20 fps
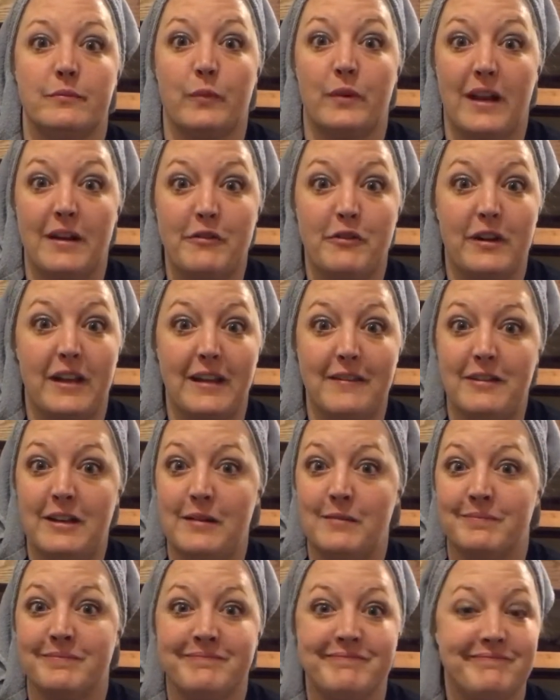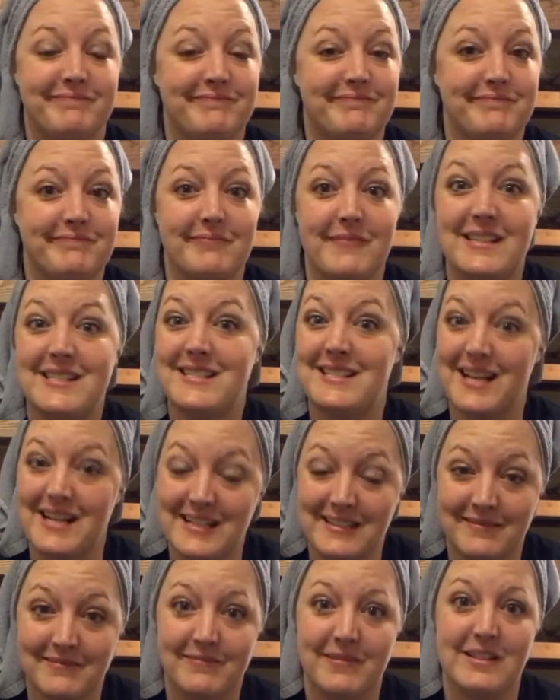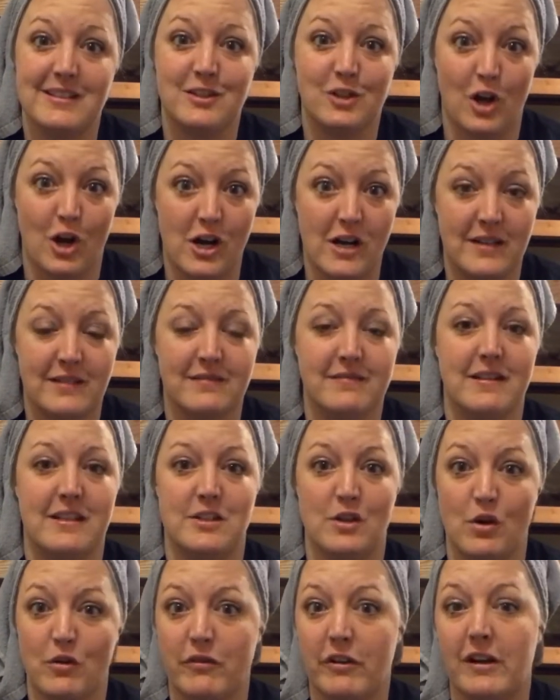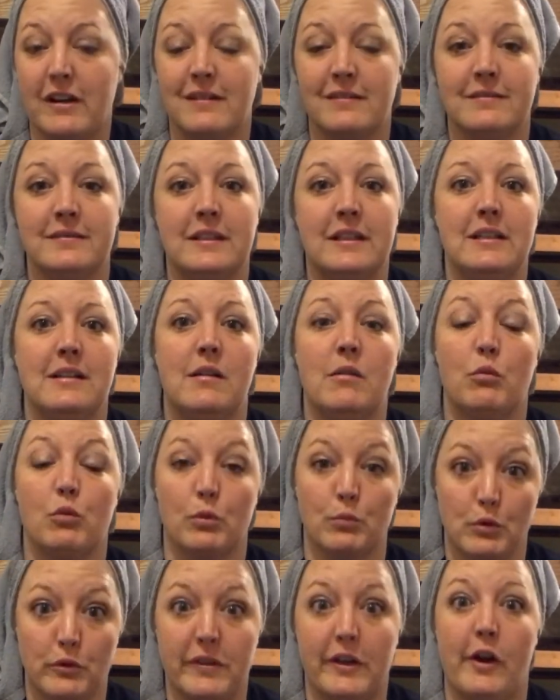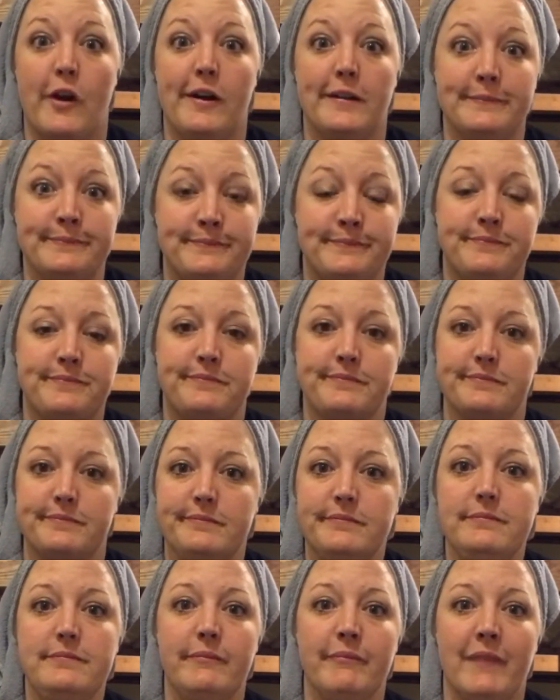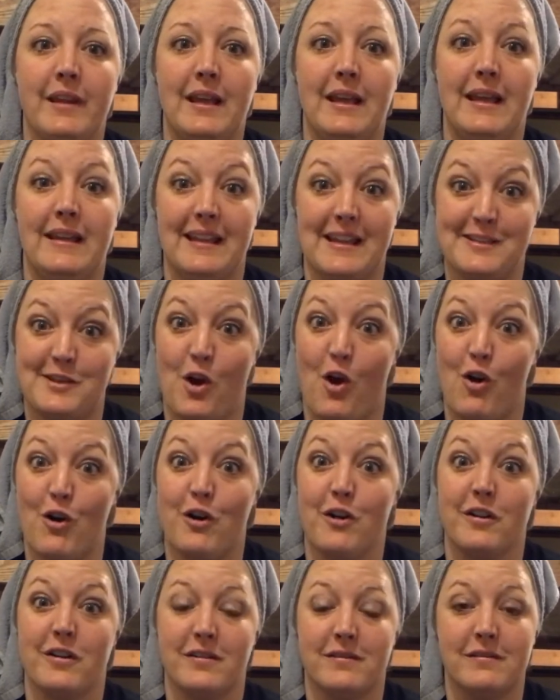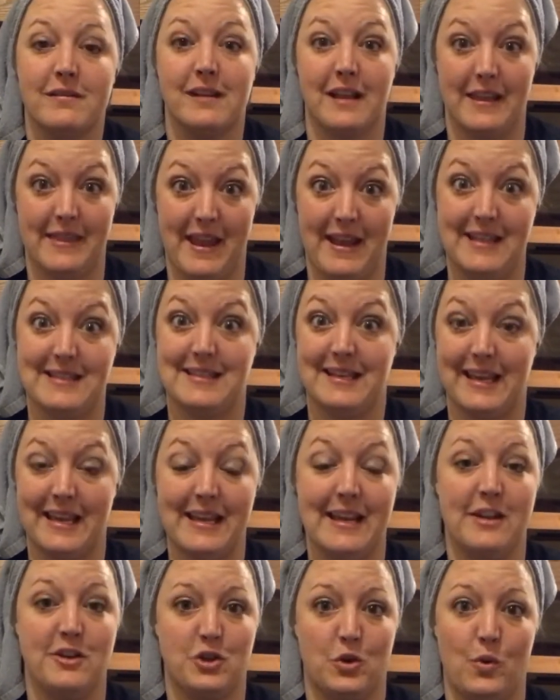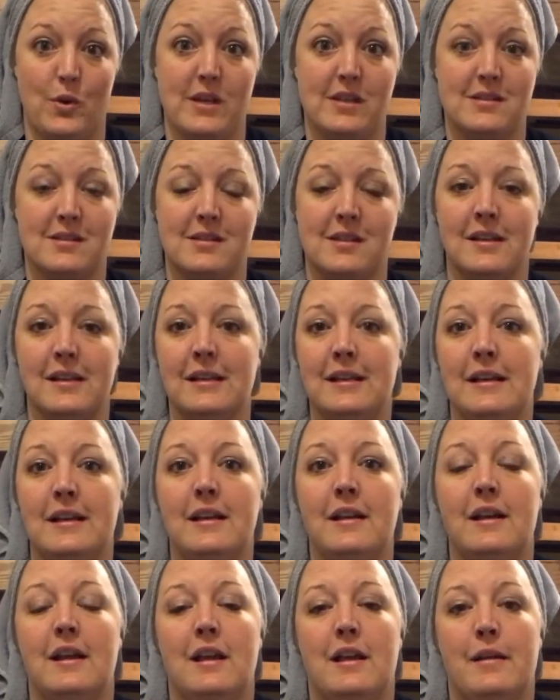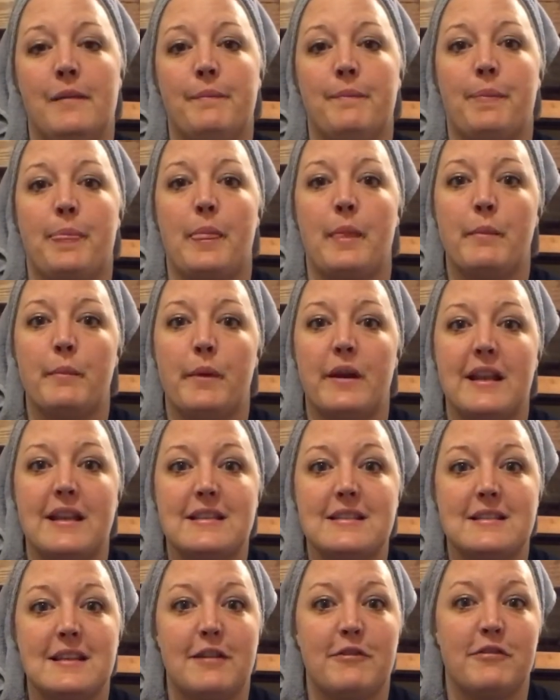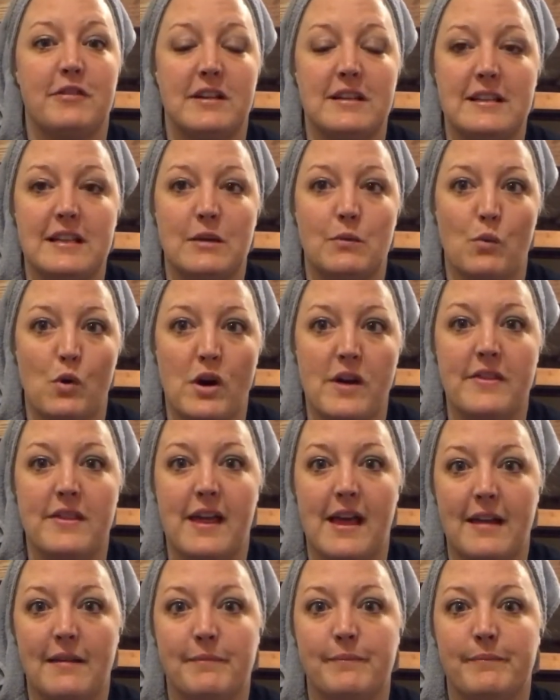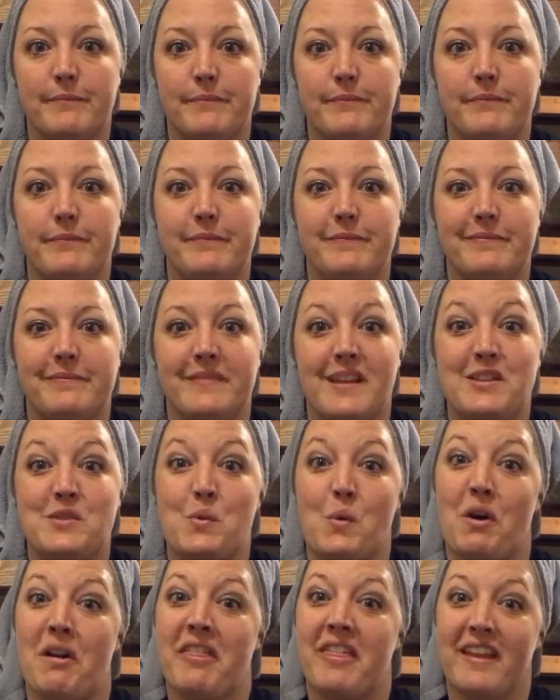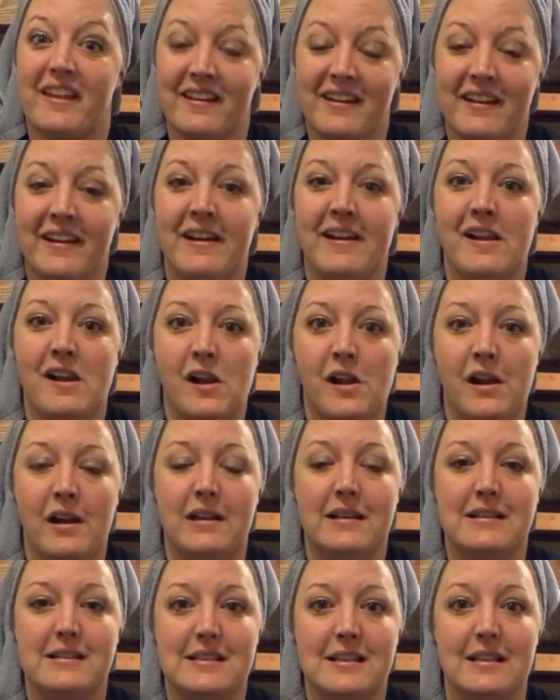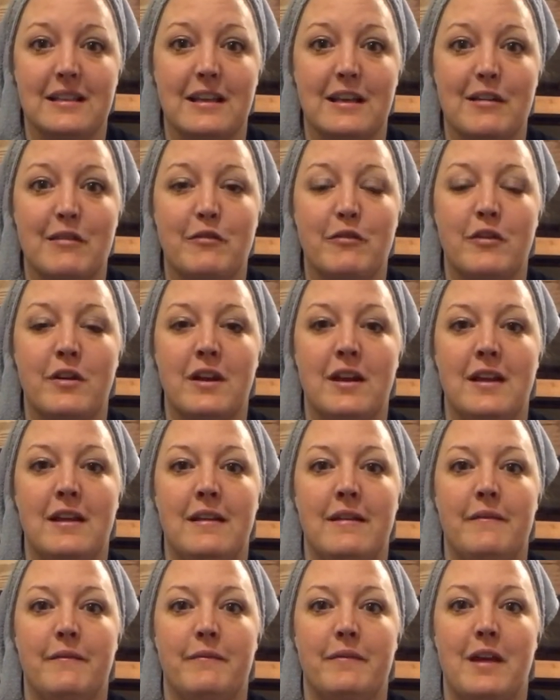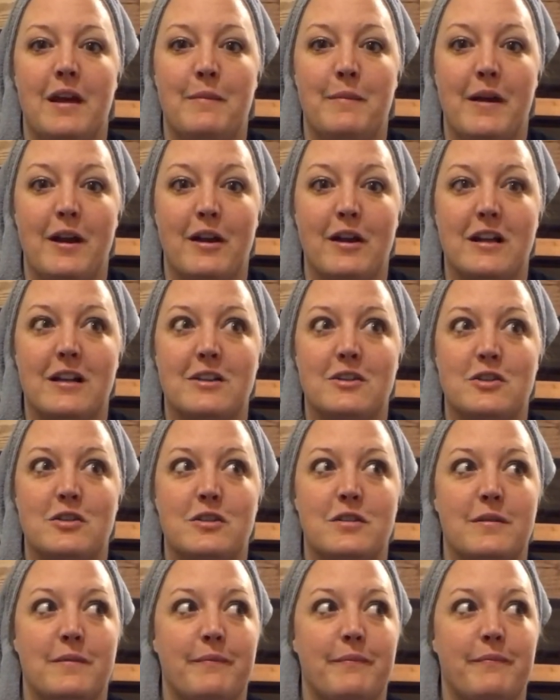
when I forgive him, it's done, it's gone, it's over, we're moving on. And that's hard, and that is, again, a choice, but it's definitely one that that's worth it to live a marriage